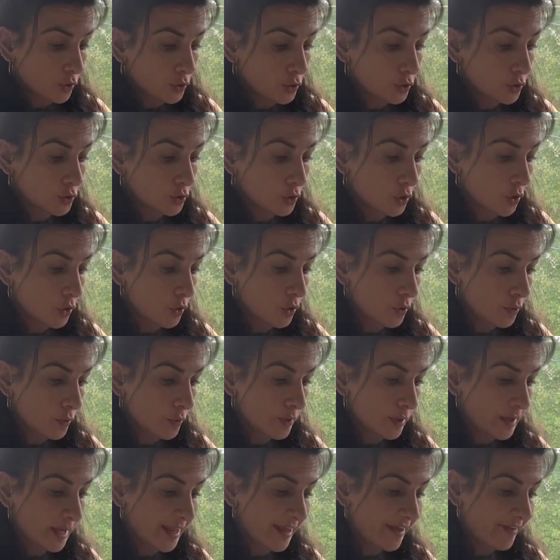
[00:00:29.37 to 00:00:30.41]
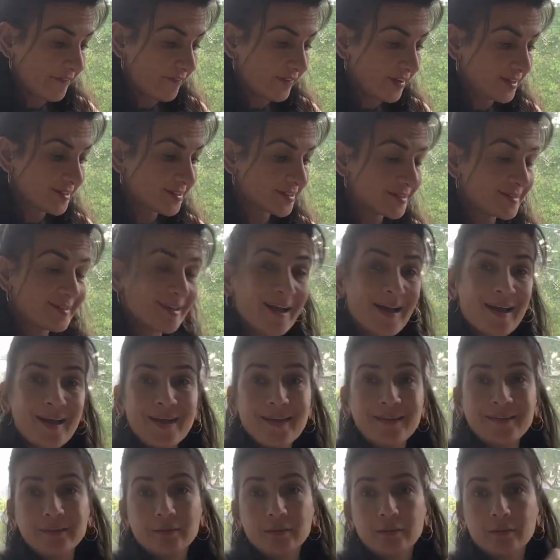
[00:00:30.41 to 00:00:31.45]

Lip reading: So if it's not